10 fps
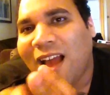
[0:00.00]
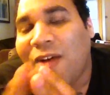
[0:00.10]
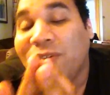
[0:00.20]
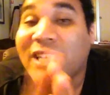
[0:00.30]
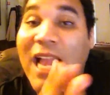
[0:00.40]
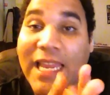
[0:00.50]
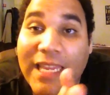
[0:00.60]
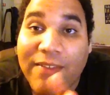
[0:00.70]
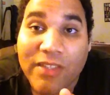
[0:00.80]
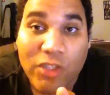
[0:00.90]
I was
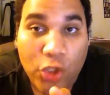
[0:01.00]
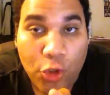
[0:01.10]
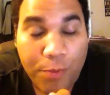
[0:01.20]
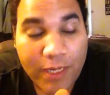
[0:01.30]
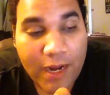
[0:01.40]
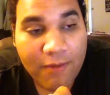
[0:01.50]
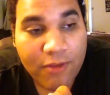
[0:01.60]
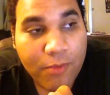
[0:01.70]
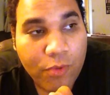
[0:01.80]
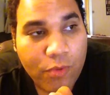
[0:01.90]
naive and stupid,
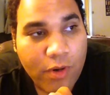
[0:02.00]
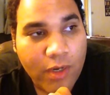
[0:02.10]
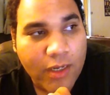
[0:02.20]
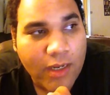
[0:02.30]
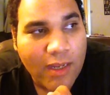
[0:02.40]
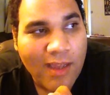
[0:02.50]
number one.